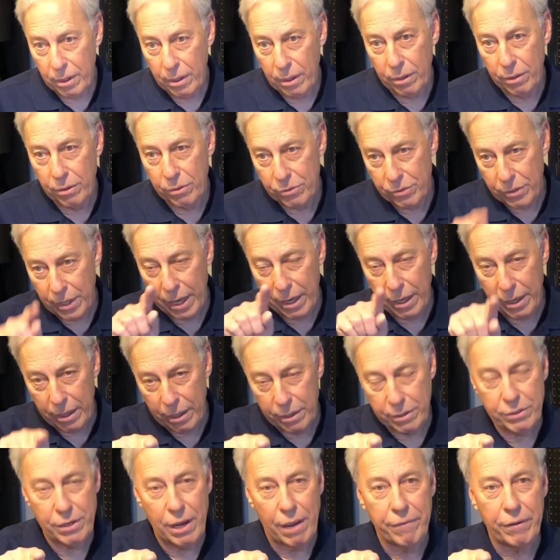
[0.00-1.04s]
You set it at
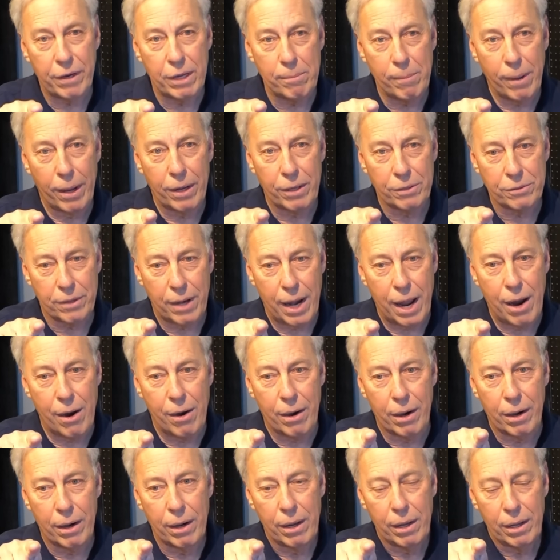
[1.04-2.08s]
70 miles an
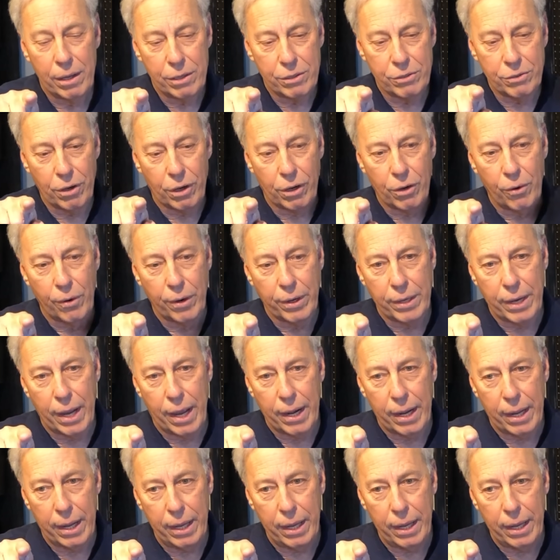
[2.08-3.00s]
hour, you start going down a